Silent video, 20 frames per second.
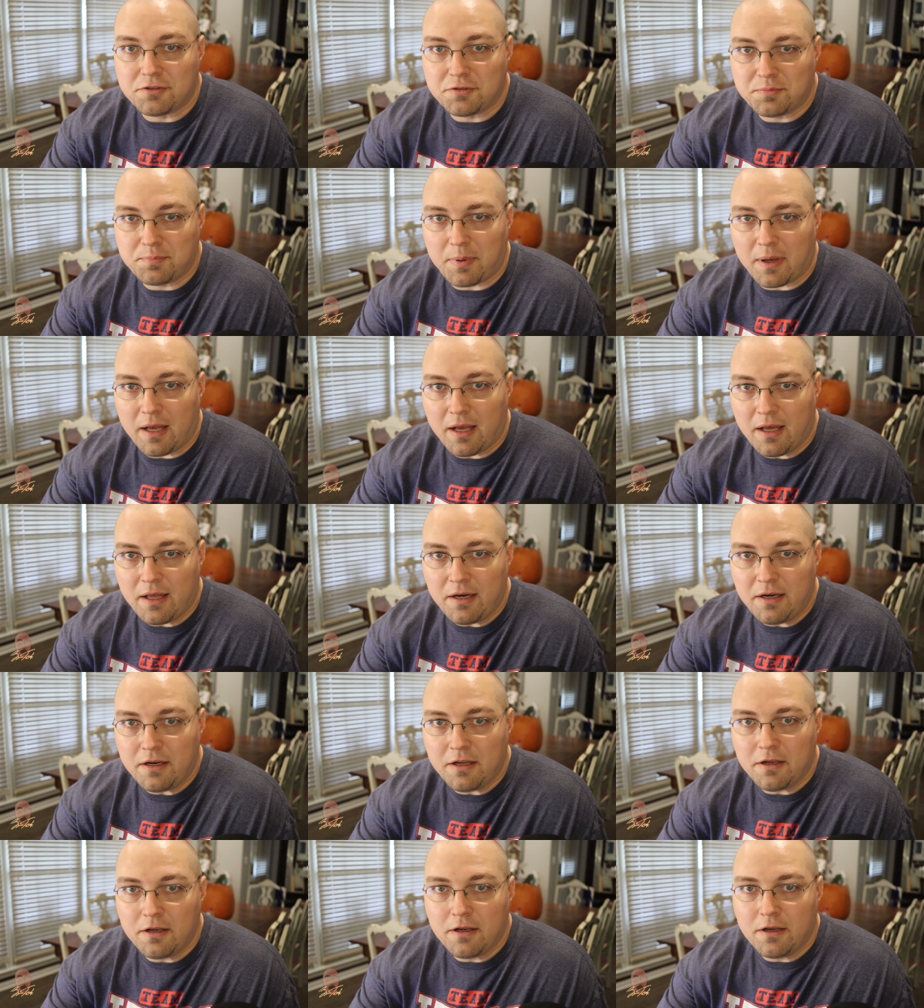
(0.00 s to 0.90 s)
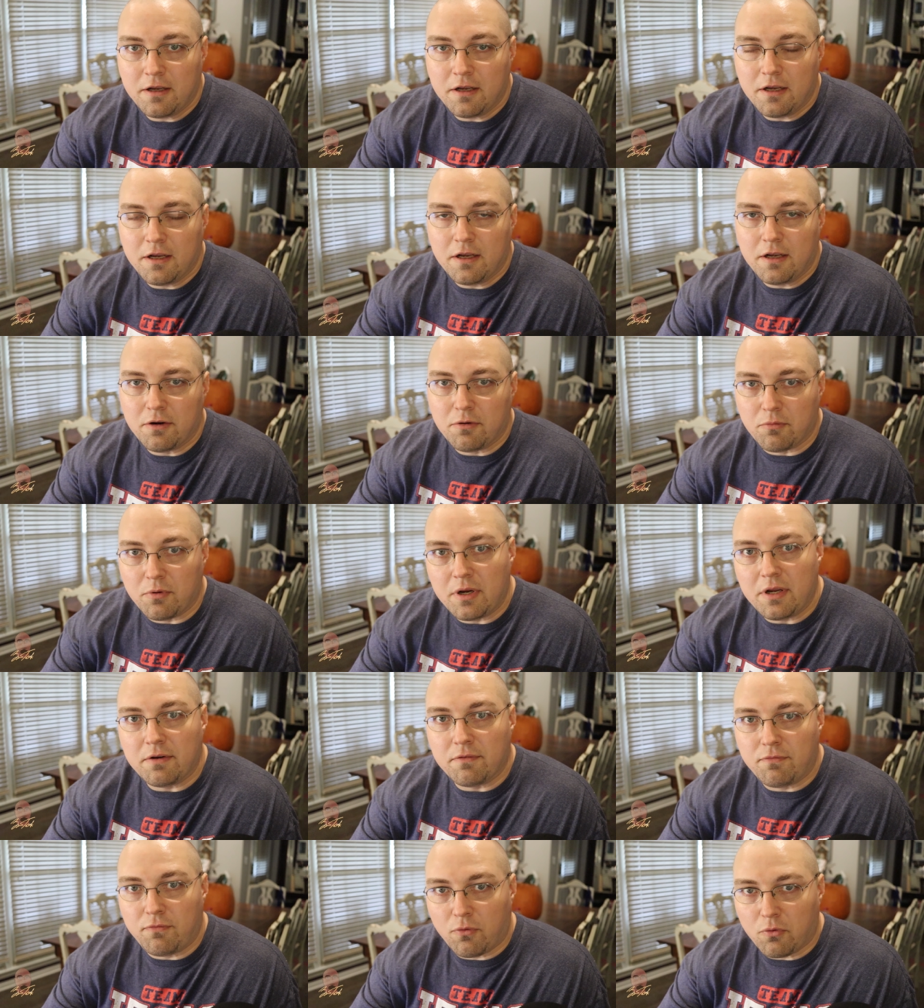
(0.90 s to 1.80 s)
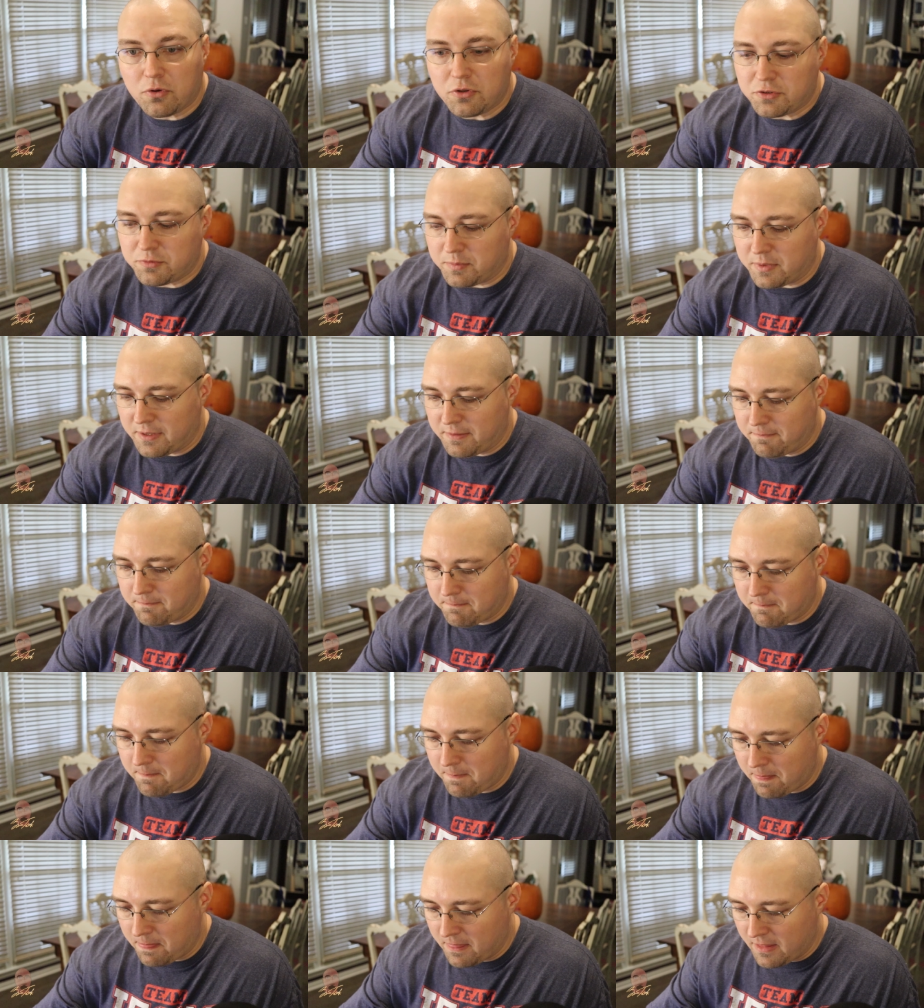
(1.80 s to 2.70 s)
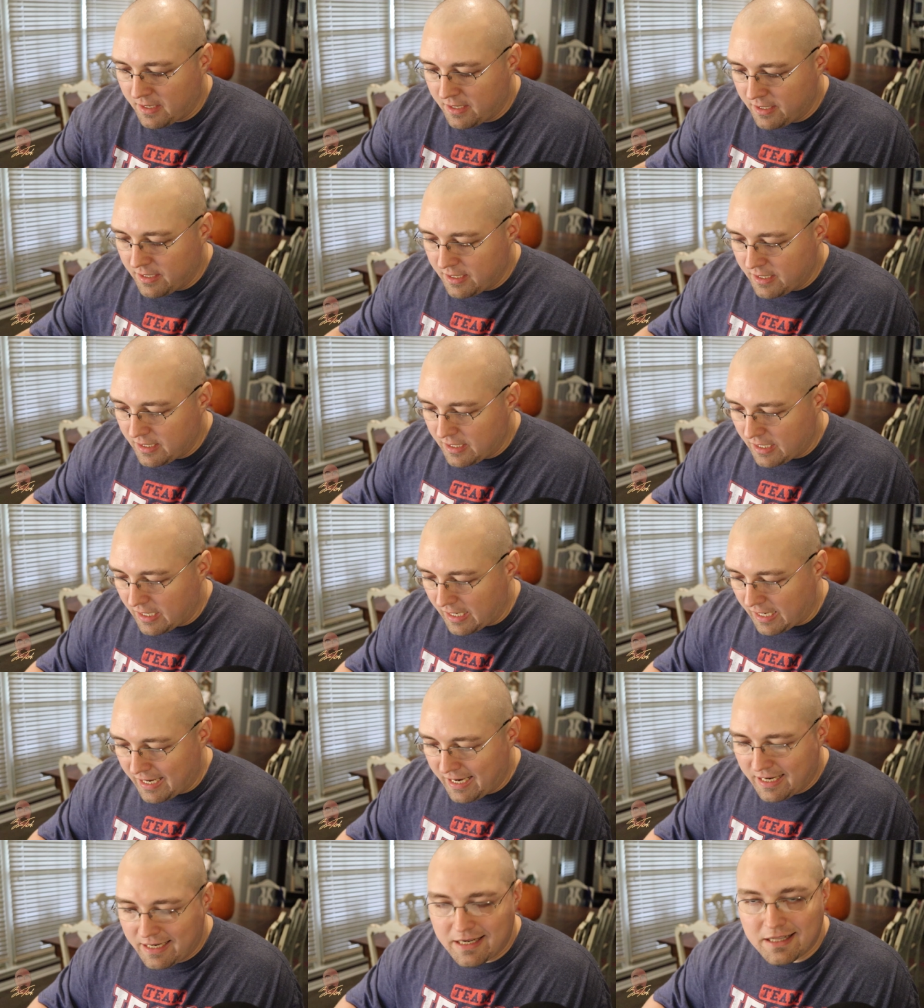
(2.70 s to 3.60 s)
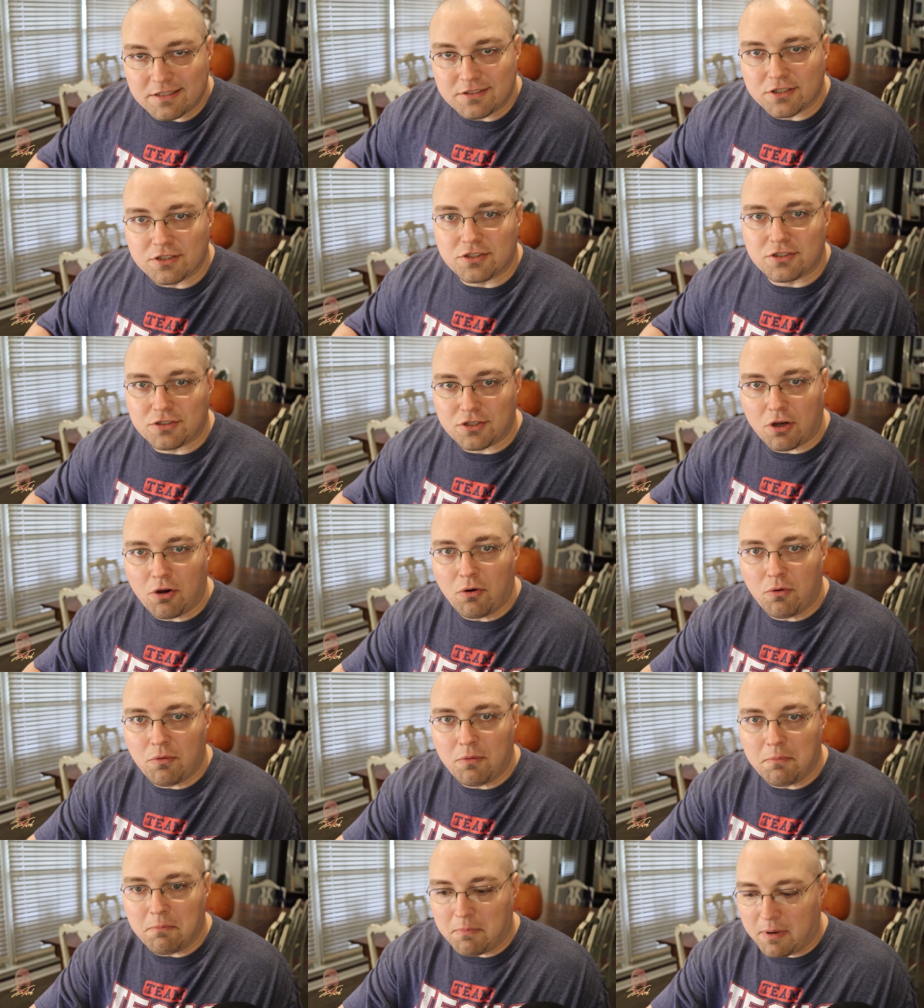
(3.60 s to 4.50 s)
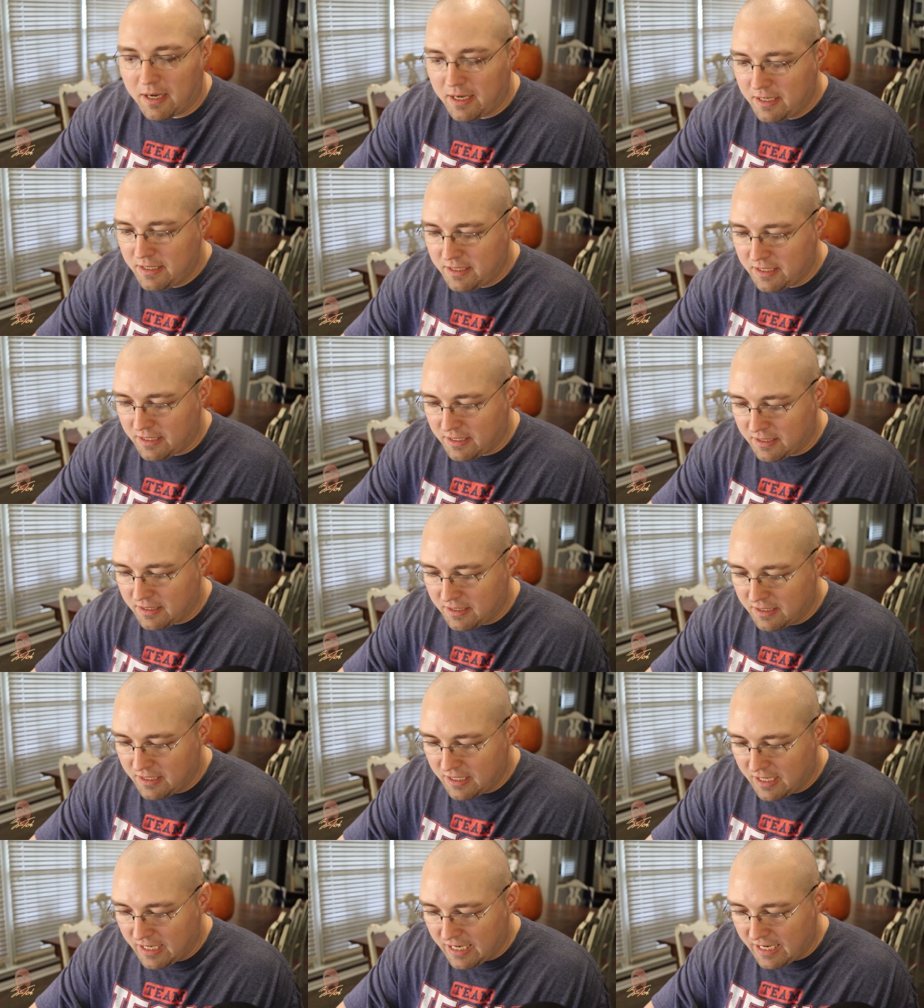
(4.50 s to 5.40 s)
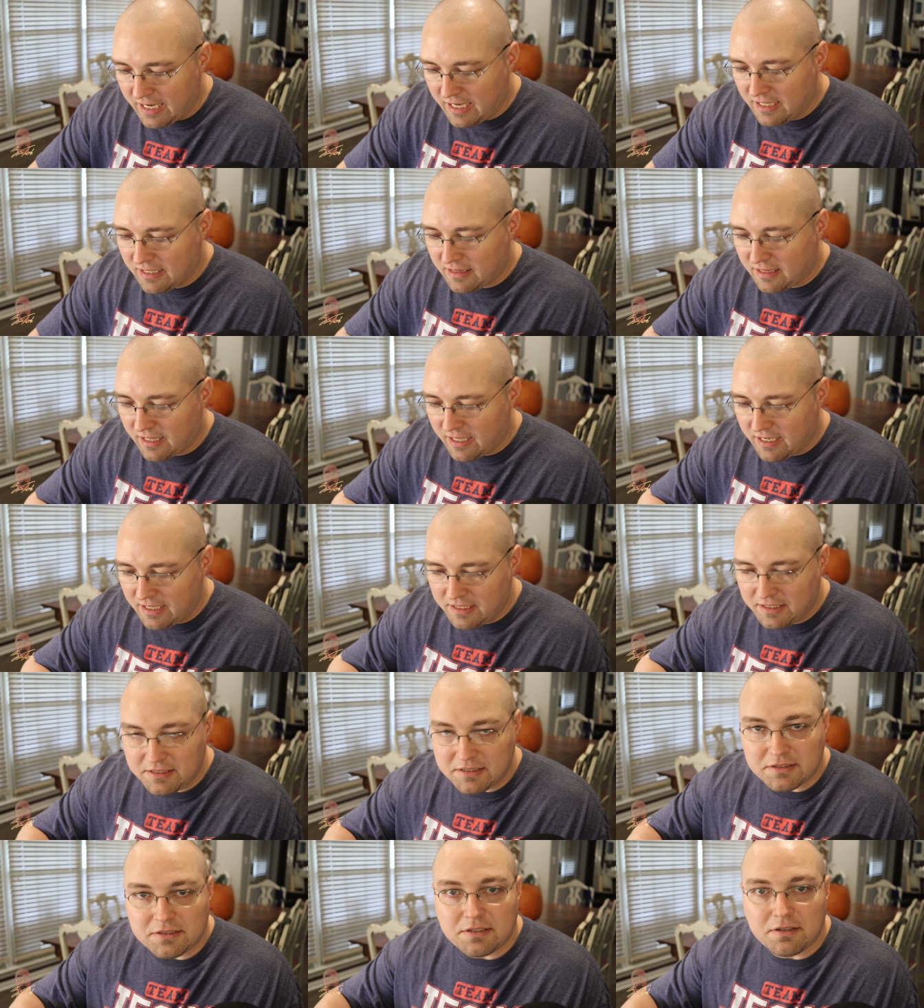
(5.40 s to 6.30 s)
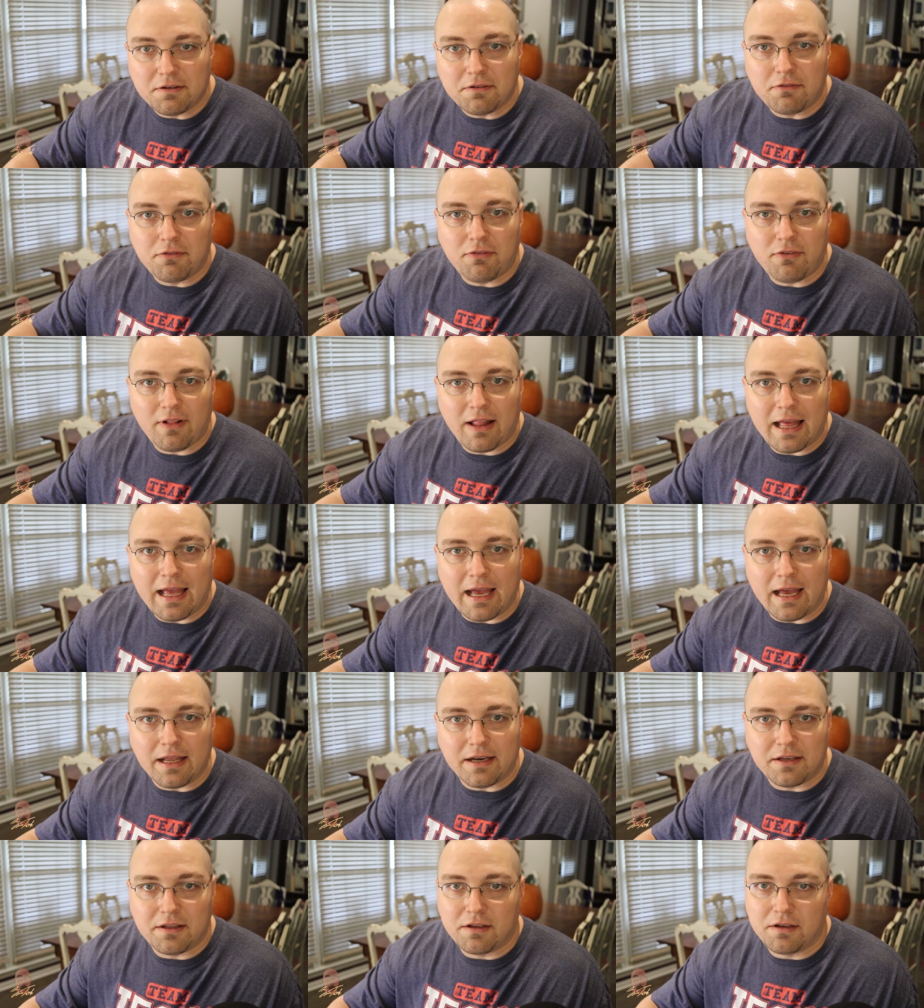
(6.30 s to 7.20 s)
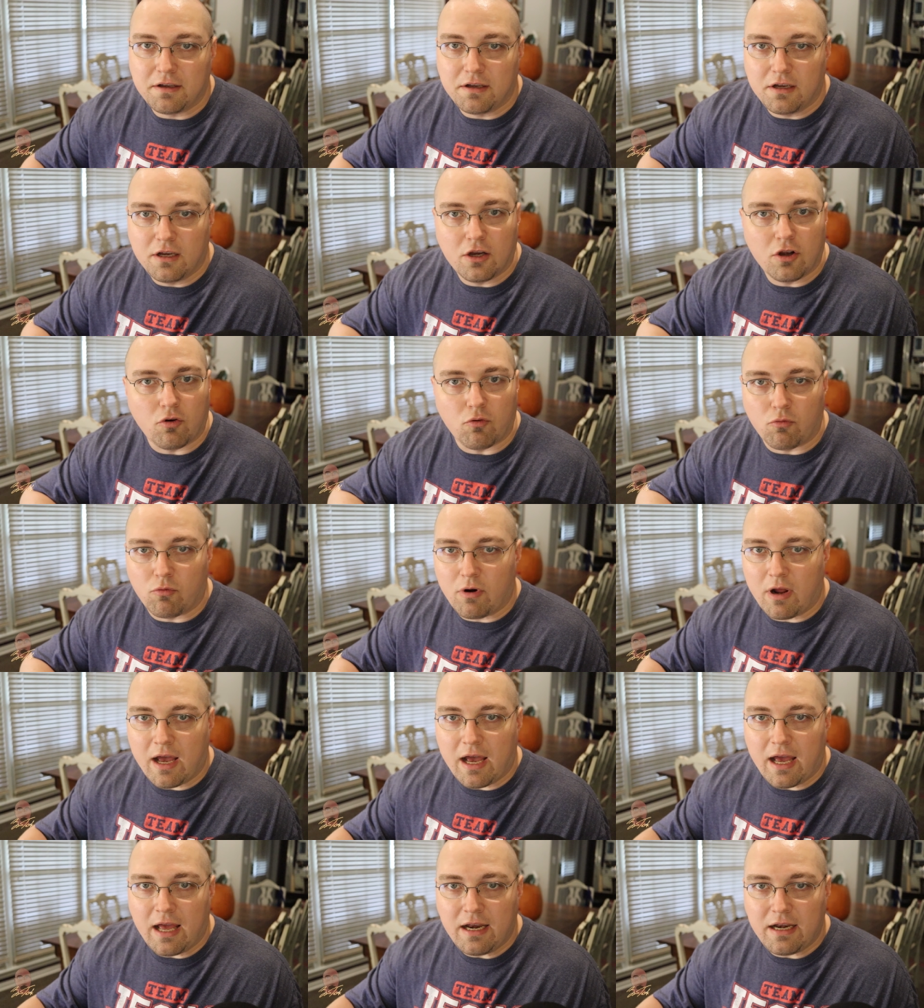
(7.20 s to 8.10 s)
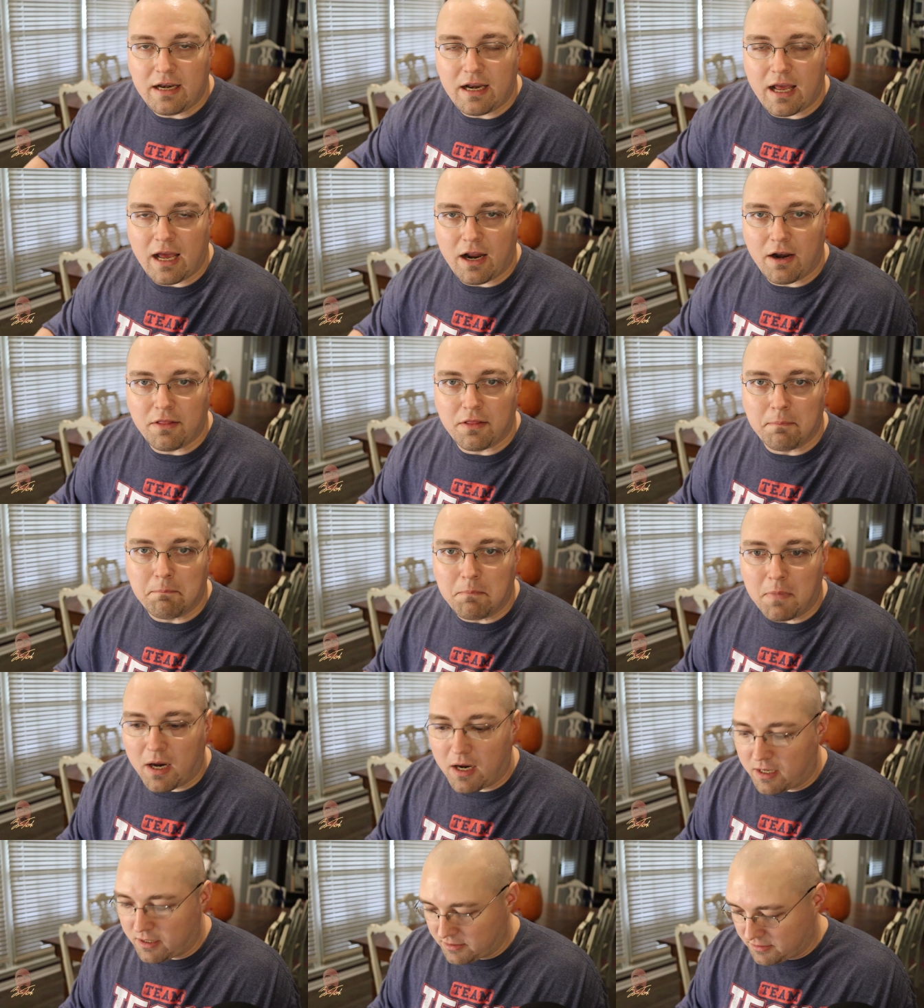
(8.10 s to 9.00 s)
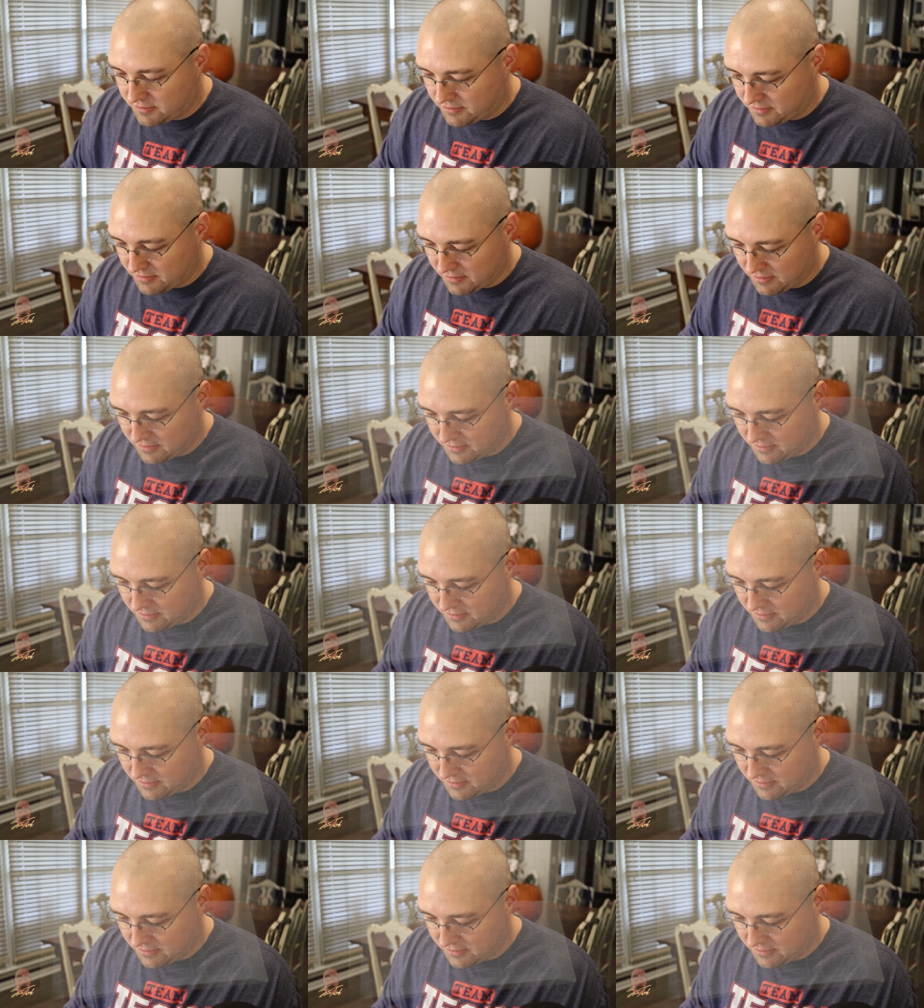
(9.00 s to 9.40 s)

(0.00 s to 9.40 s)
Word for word: of spine reinforcement and it's a sewn binding, it lays flat right out of the box.